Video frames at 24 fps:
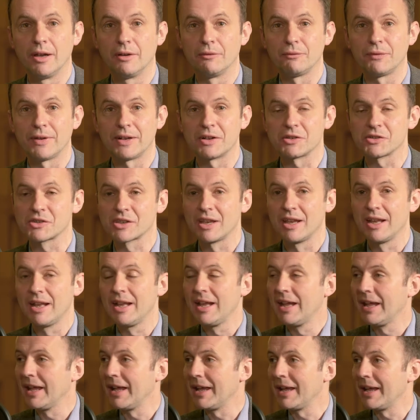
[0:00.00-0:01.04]
Affairs.
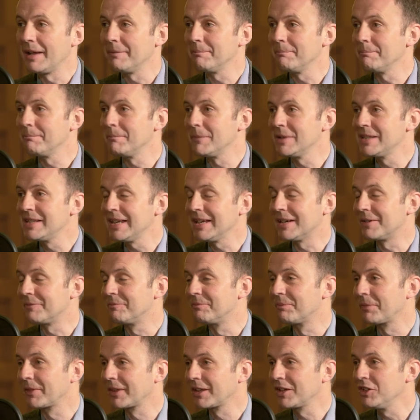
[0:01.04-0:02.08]
Matea,
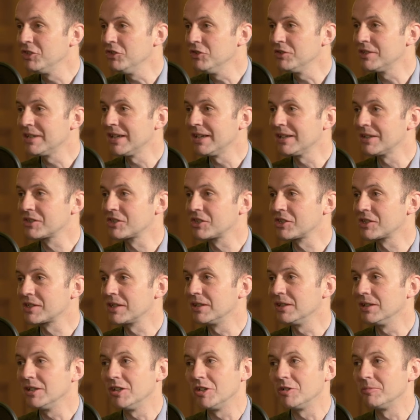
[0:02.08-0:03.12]
can you tell us just
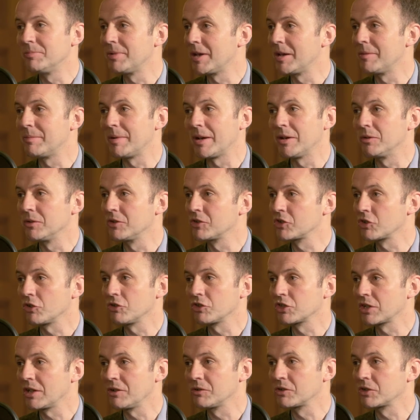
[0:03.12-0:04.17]
a little bit about the
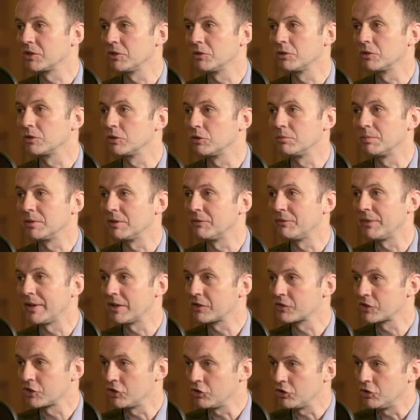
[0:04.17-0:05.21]
Scottish Council on Global
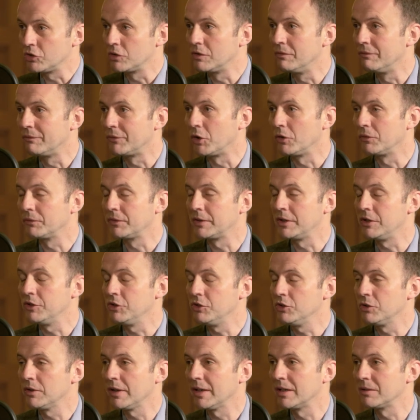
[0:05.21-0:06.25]
Affairs that you're involved in
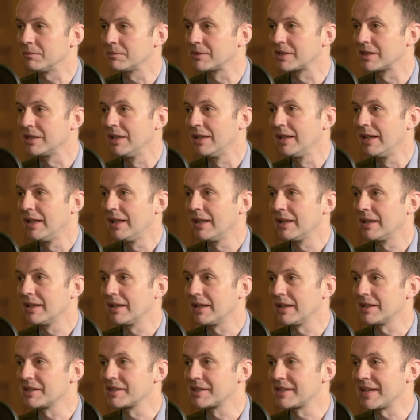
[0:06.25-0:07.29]
and you helped
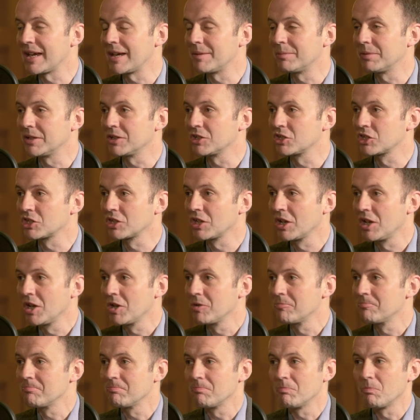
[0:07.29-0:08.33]
establish,
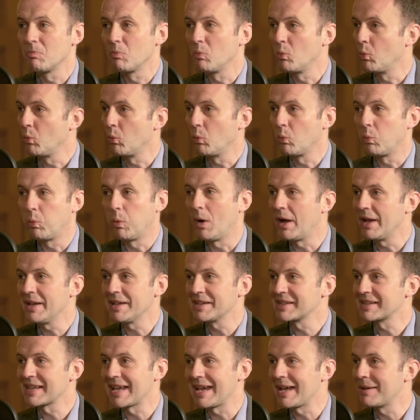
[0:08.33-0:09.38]
why
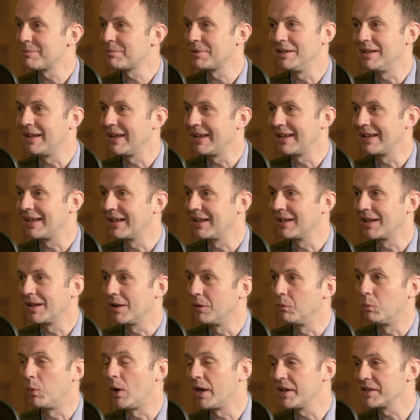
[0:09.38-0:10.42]
it's happening,
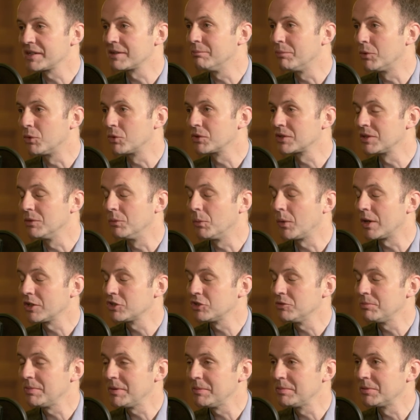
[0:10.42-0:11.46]
why it's important, why
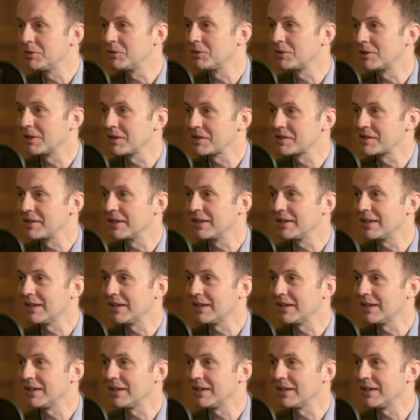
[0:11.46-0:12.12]
should people who are listening